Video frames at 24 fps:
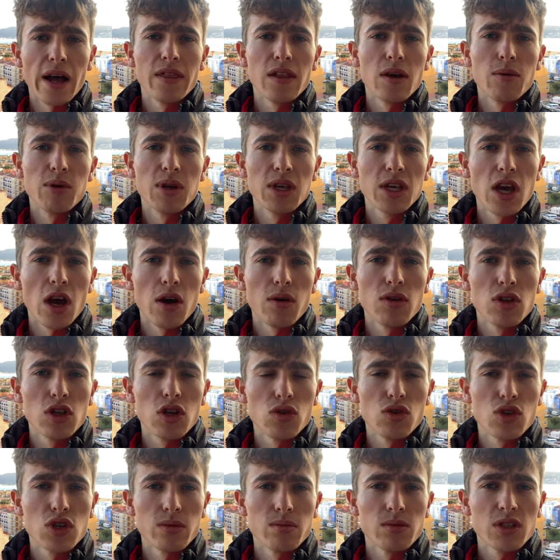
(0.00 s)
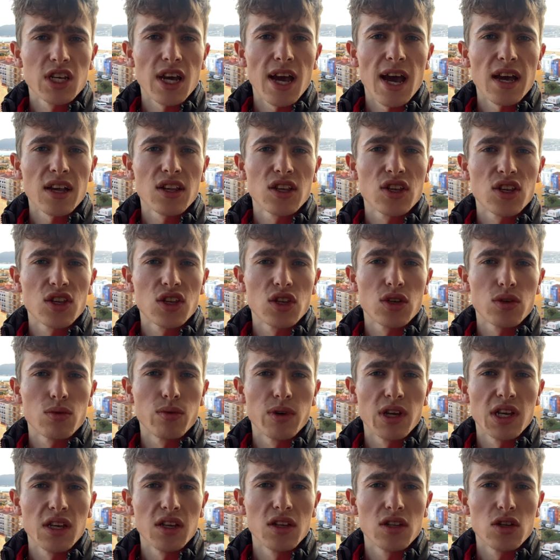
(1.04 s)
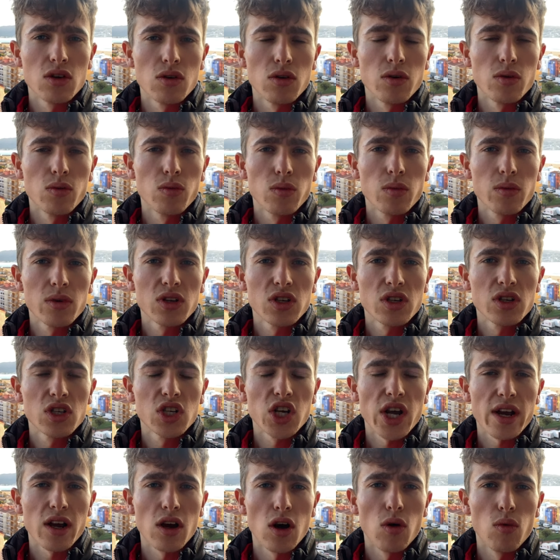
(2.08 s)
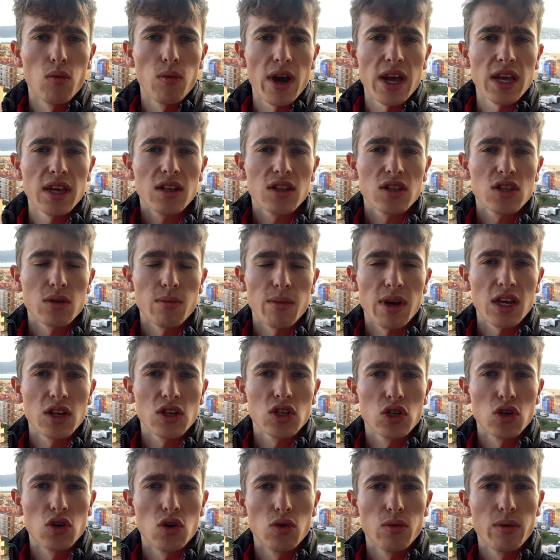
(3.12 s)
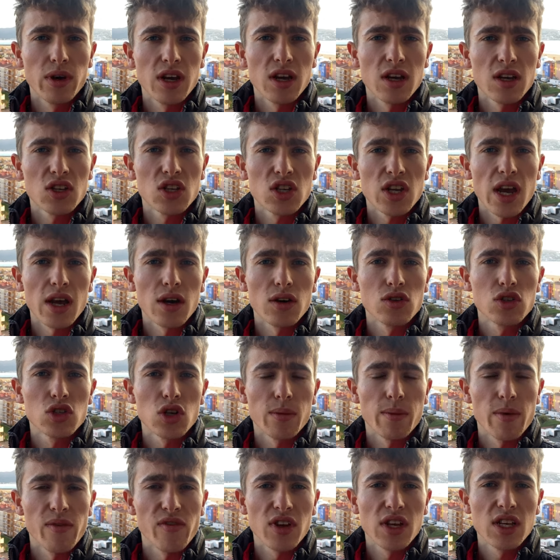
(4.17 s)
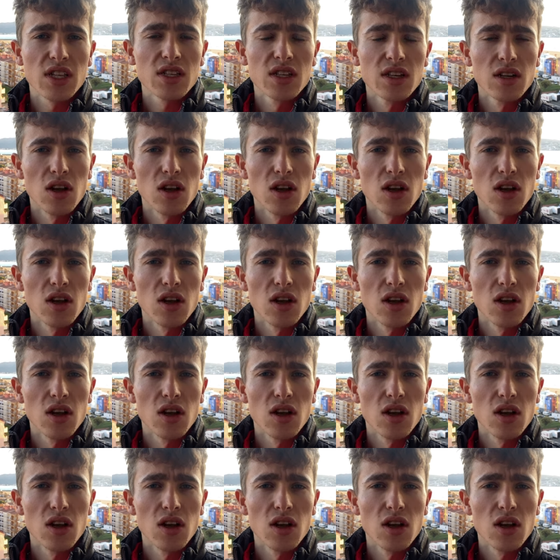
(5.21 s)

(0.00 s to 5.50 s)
and then we go and do some tests. We do check our weight to make sure we're staying on top of eating